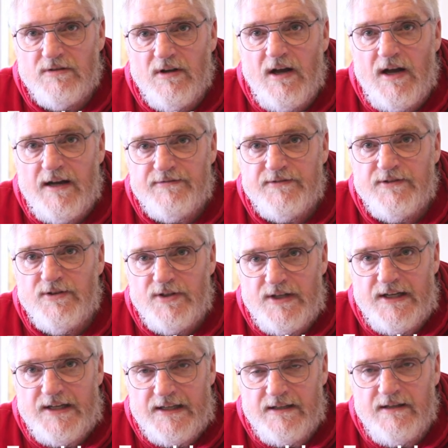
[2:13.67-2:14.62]
Loughner
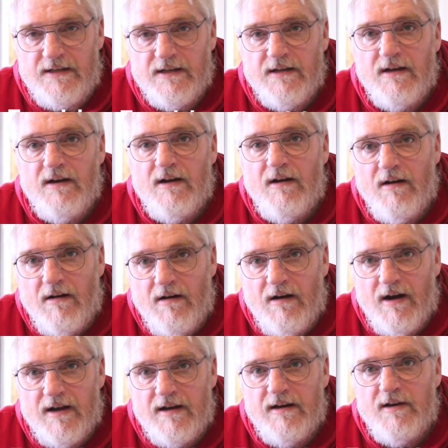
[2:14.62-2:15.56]
did
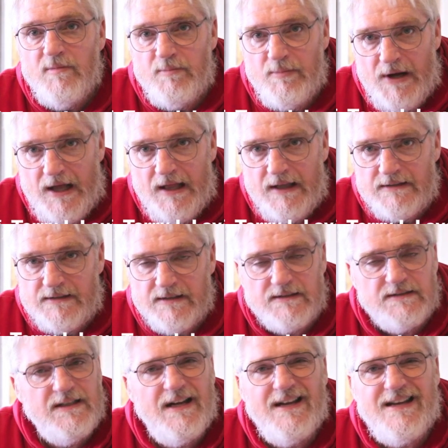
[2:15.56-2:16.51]
on
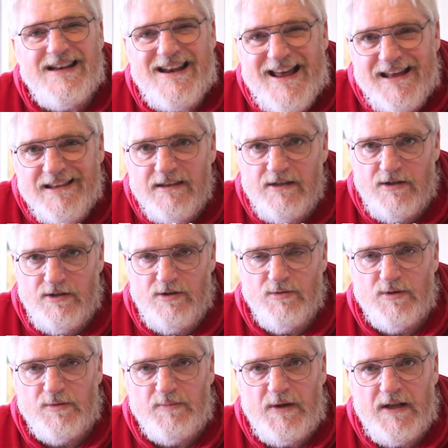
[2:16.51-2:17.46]
politics. It had nothing to do
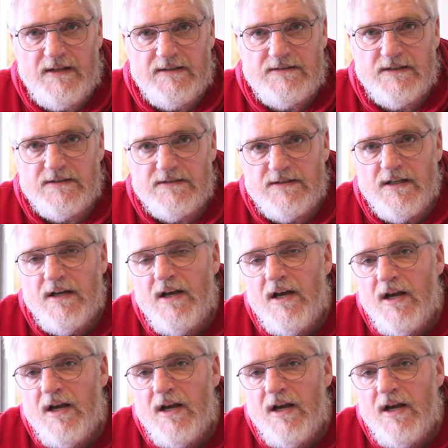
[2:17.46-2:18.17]
with politics.